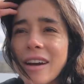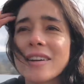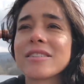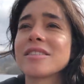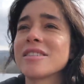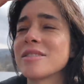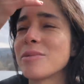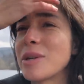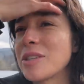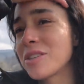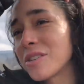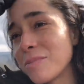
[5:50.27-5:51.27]
gotta
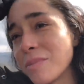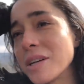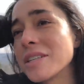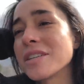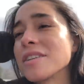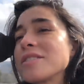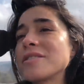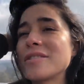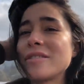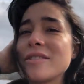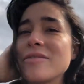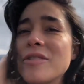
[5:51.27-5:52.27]
switch
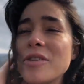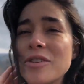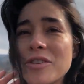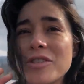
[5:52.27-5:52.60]
places for the